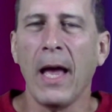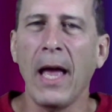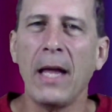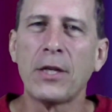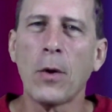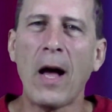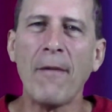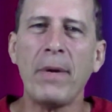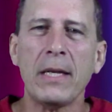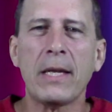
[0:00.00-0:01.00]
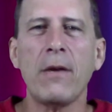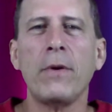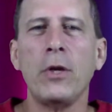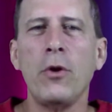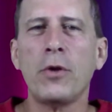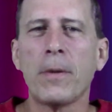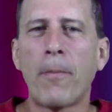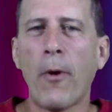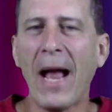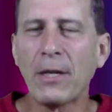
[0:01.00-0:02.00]
And so I've been giving you some
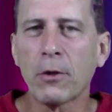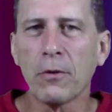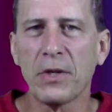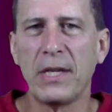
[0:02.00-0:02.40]
practical